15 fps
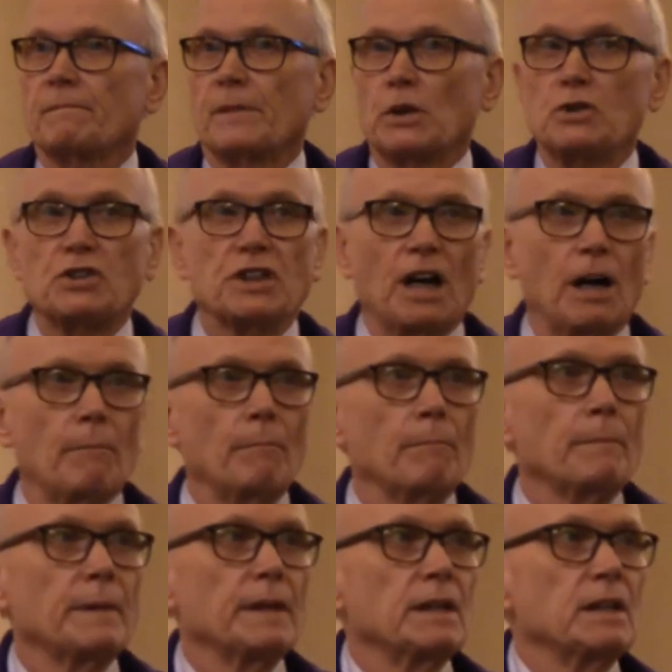First
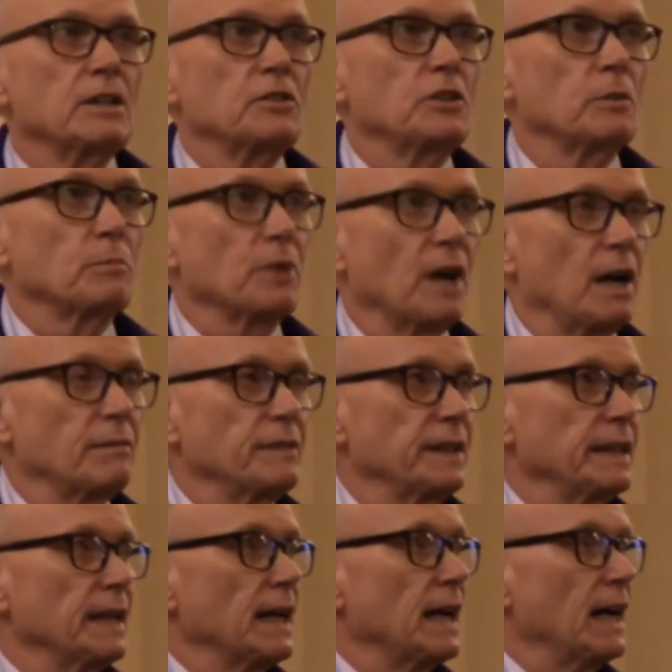up, the
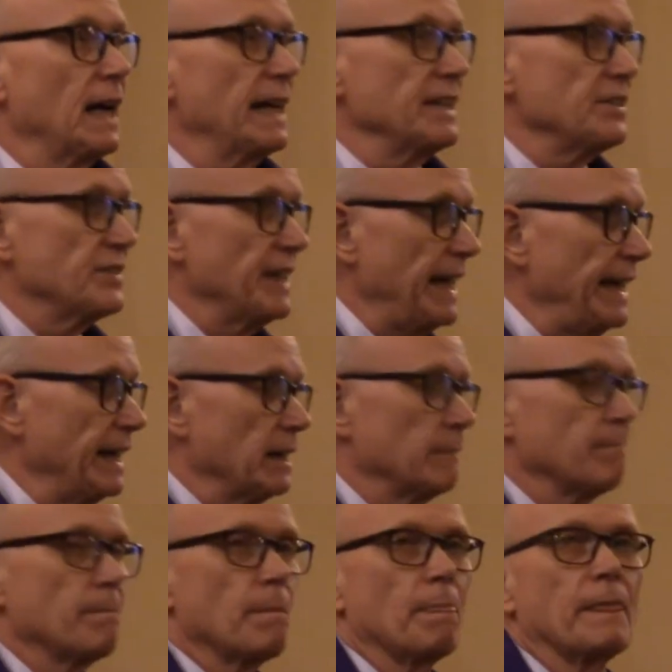prophet Isaiah.
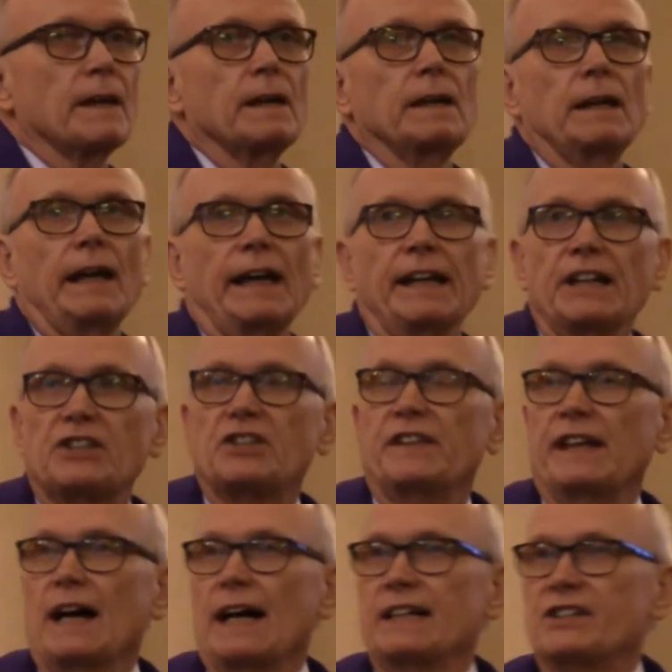And it's
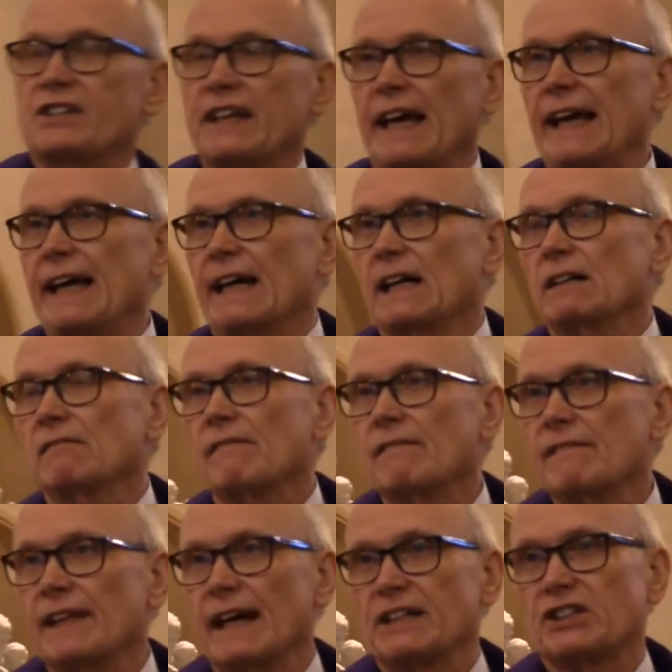the Isaiah
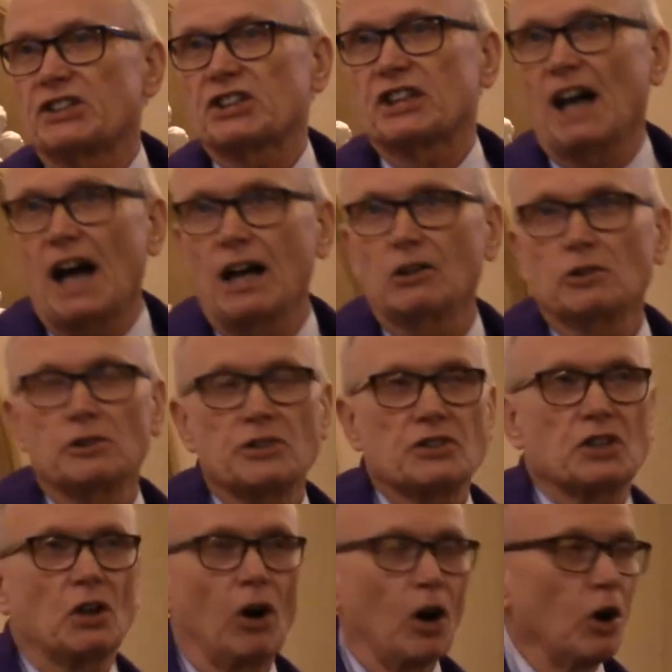that
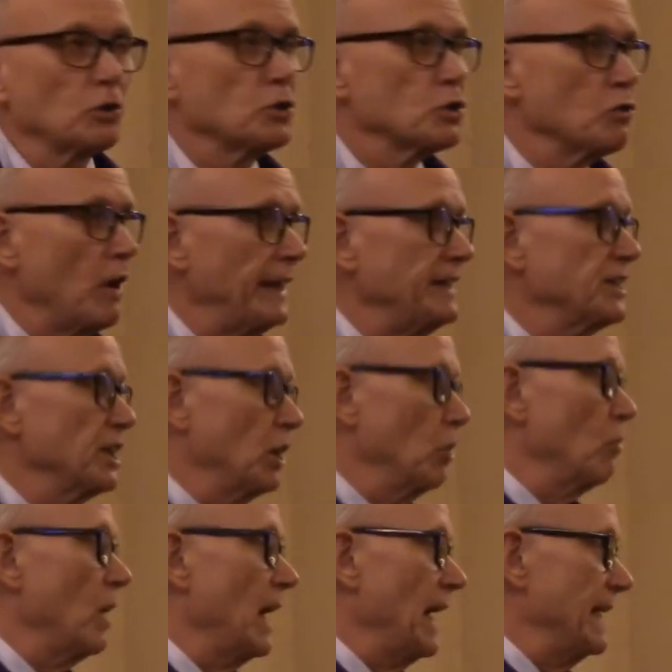scholars call
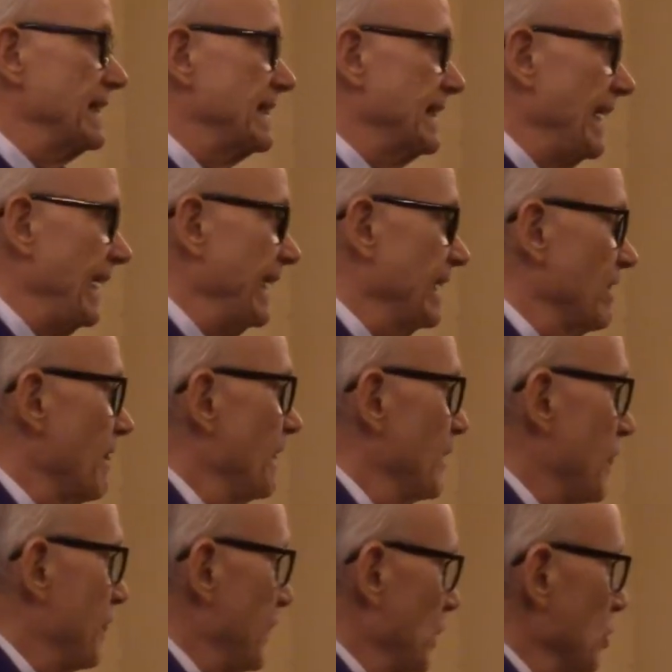Trito Isaiah,
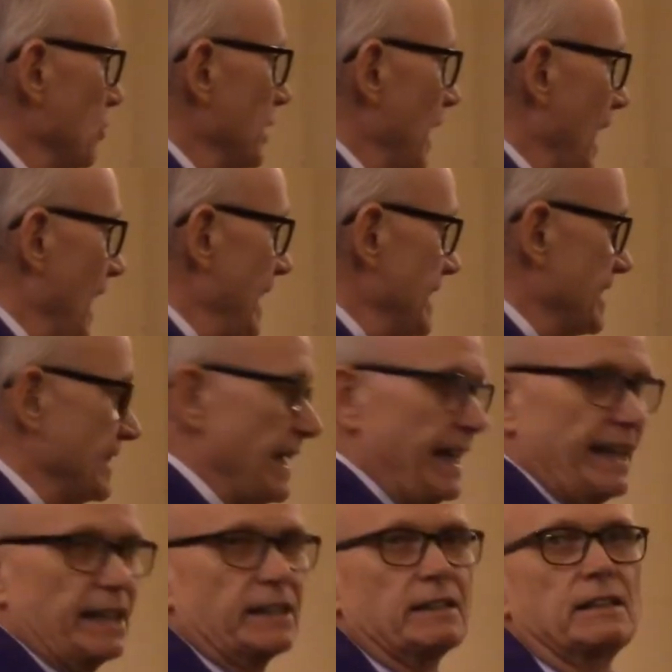the third
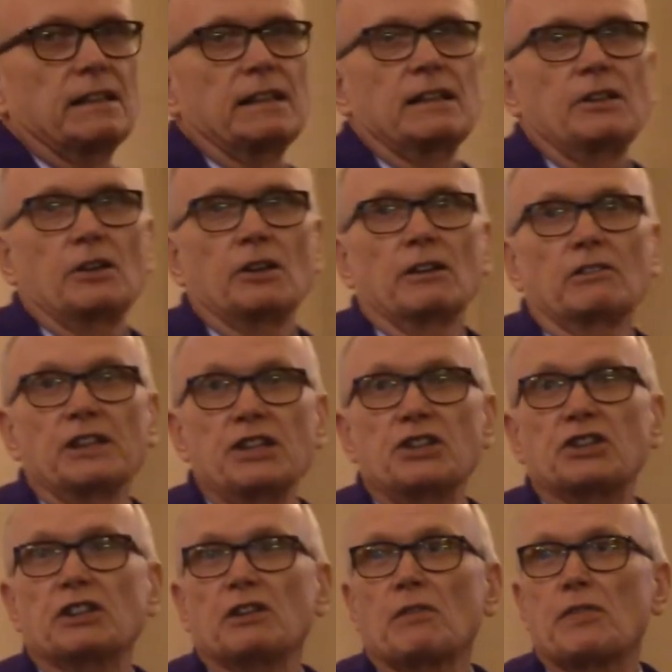Isaiah. There are at
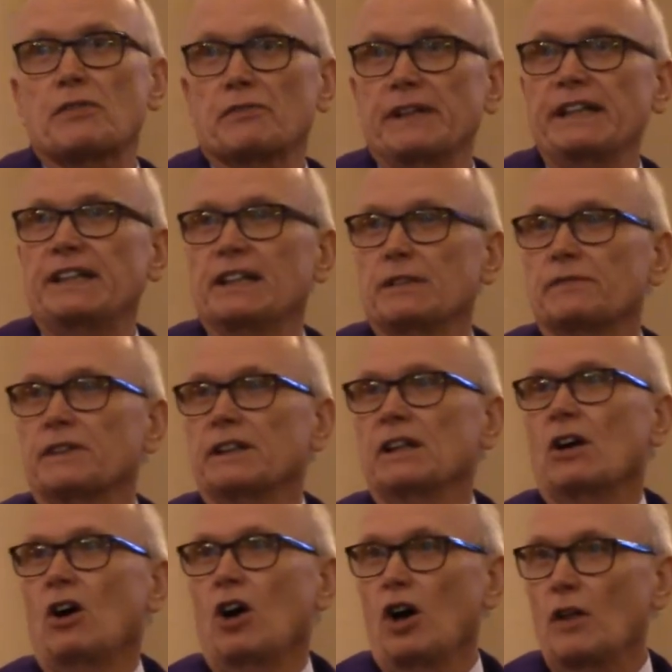least three
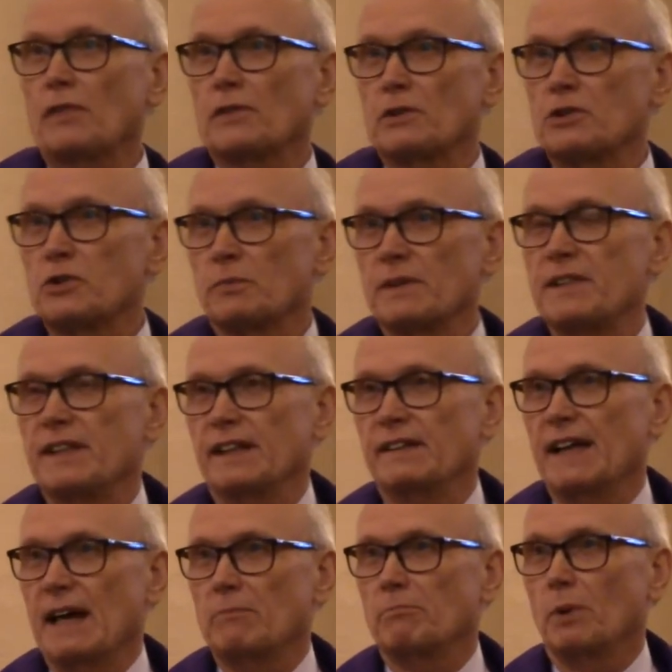different authors
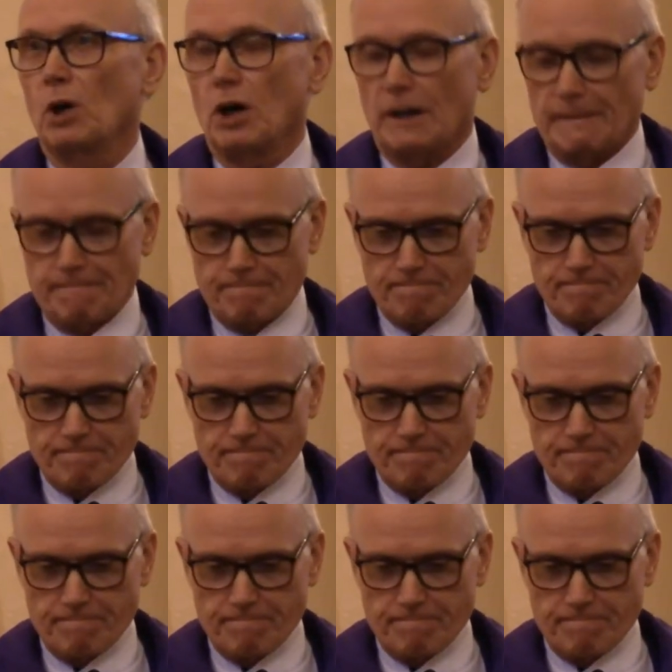within that book.